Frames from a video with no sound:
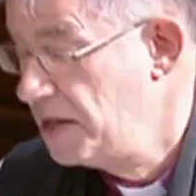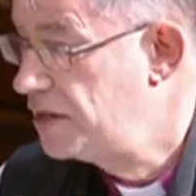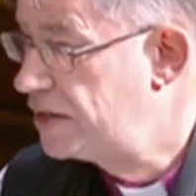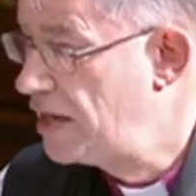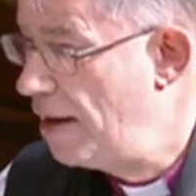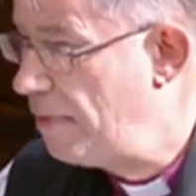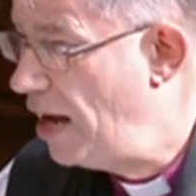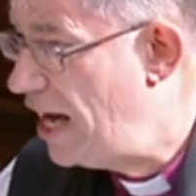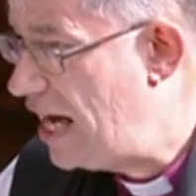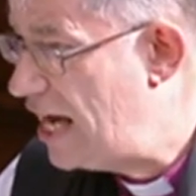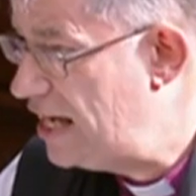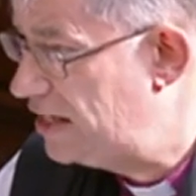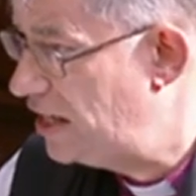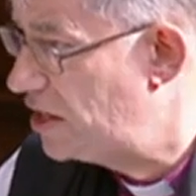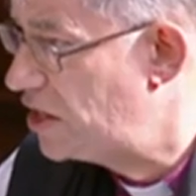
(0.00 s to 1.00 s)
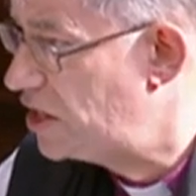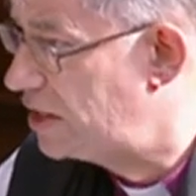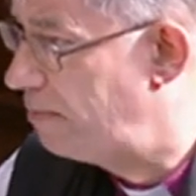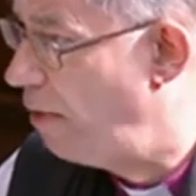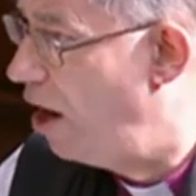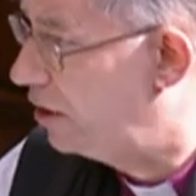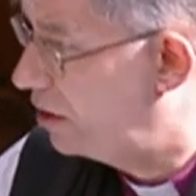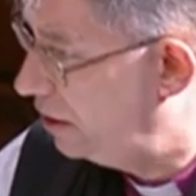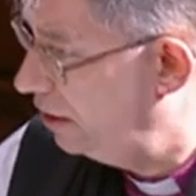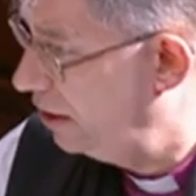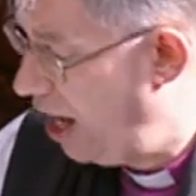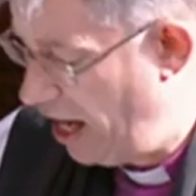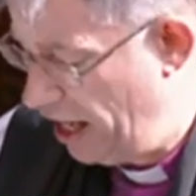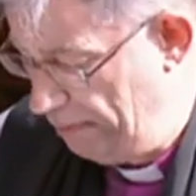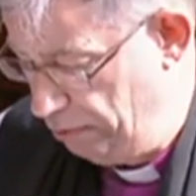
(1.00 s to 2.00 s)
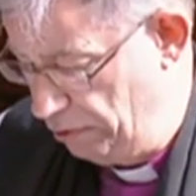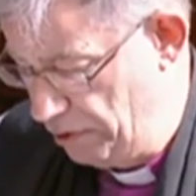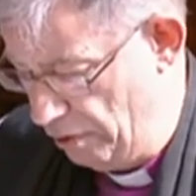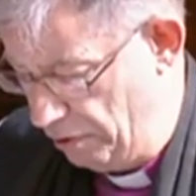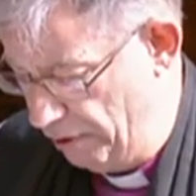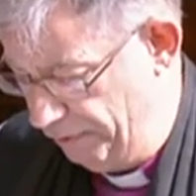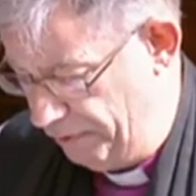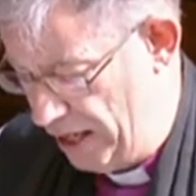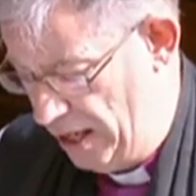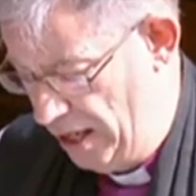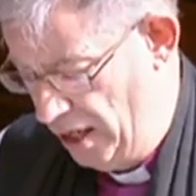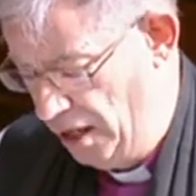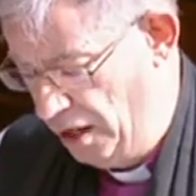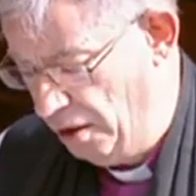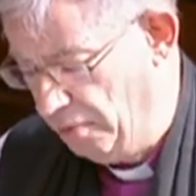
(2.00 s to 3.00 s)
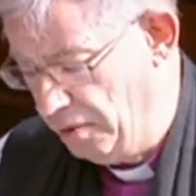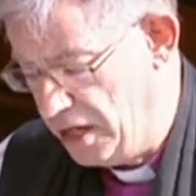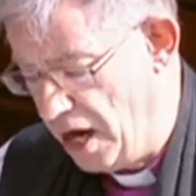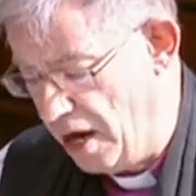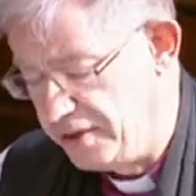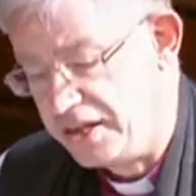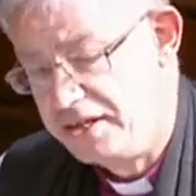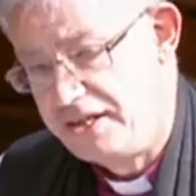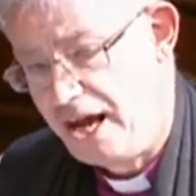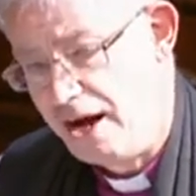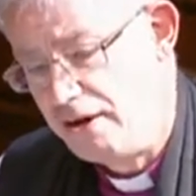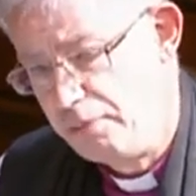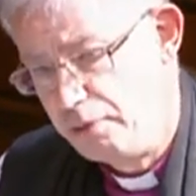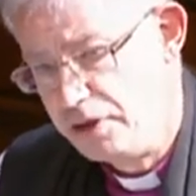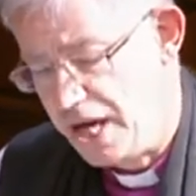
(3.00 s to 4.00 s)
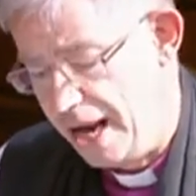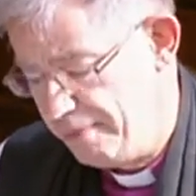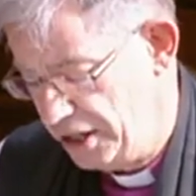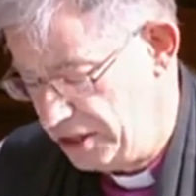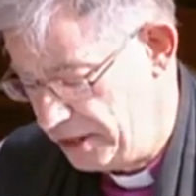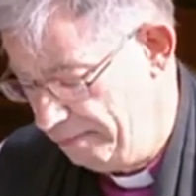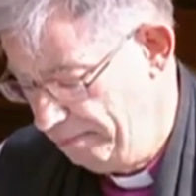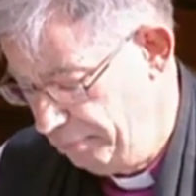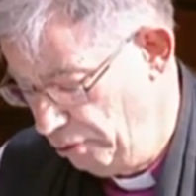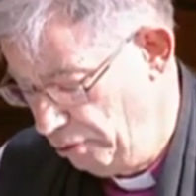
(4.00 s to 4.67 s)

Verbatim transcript: Some are easy to spot, like pornography. We know the terrible damage that